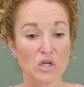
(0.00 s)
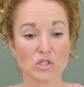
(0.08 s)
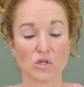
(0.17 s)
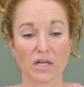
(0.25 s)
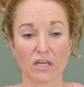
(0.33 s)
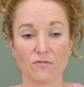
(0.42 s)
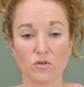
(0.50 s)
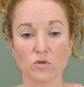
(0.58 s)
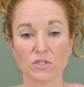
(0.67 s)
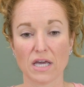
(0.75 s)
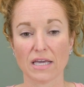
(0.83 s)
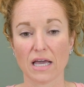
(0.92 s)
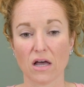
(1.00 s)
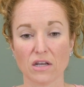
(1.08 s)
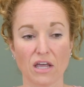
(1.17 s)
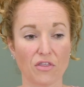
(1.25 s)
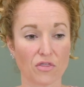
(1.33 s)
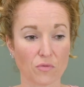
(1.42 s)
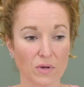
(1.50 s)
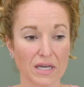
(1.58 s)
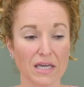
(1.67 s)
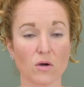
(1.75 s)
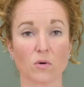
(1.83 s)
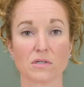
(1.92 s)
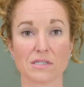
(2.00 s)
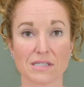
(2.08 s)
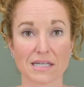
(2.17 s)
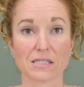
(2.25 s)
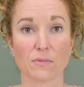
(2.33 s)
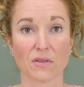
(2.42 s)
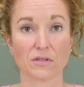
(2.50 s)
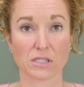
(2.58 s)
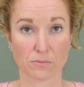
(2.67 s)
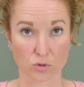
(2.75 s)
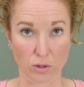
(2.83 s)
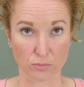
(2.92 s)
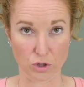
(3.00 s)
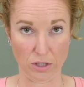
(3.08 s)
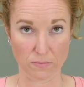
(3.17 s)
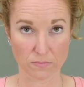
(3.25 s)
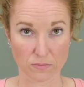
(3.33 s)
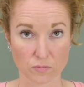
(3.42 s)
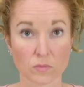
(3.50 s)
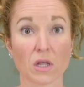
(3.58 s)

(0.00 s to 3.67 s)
So like if you take out a 3 or 6 month subscription,